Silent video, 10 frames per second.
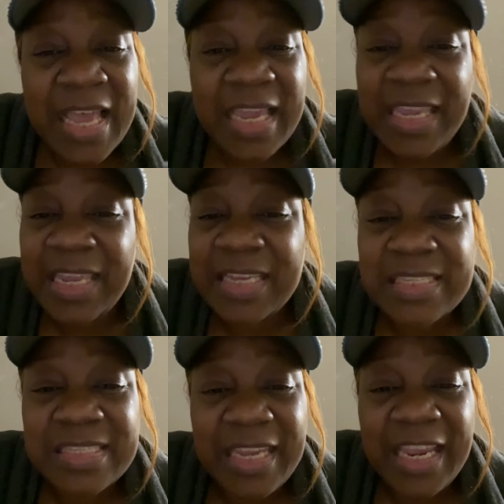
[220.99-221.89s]
He
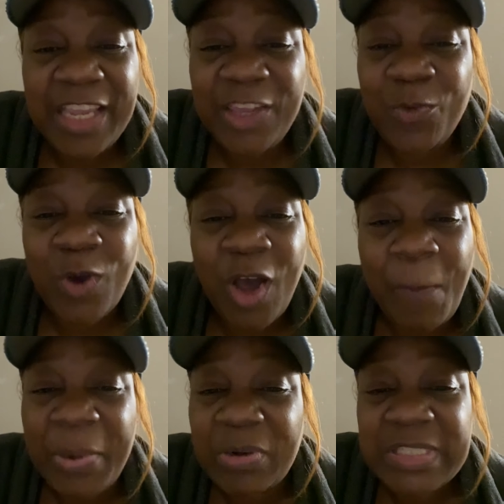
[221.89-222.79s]
is saying you are
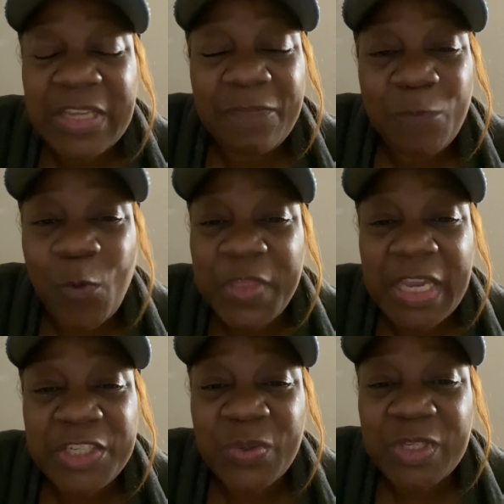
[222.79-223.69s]
bursting forth
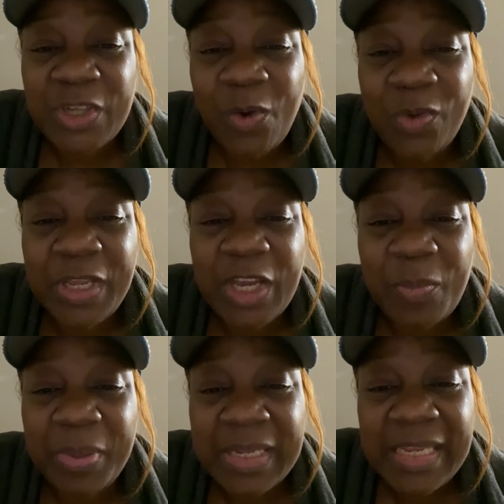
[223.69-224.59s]
into a totally,
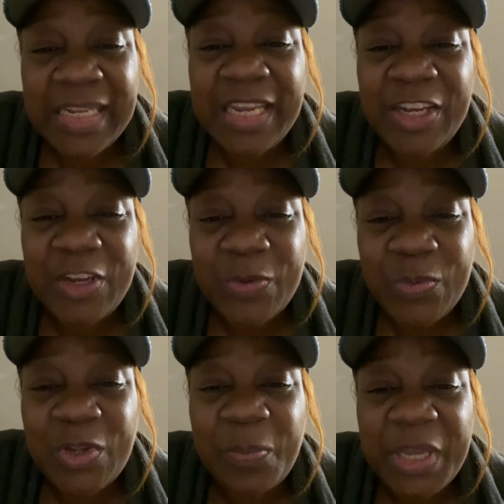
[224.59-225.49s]
completely
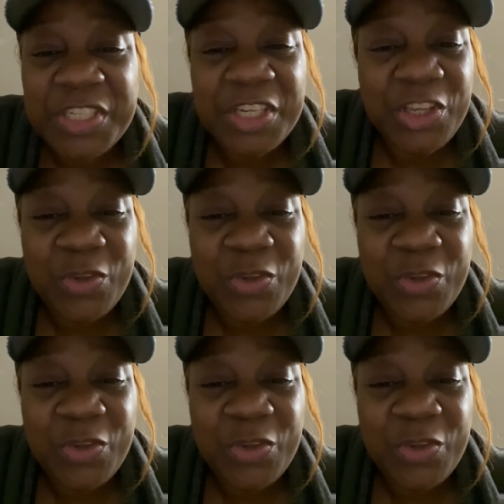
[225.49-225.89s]
new dimension.